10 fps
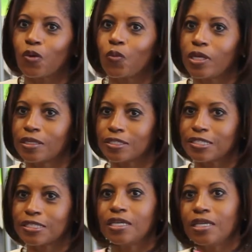we can
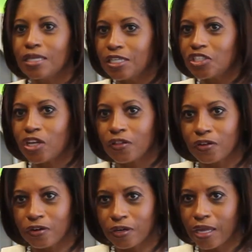see each
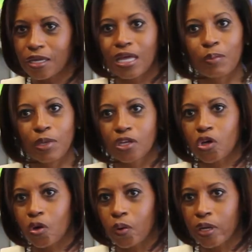other kind of coming and
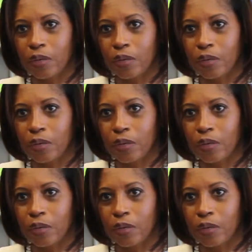going,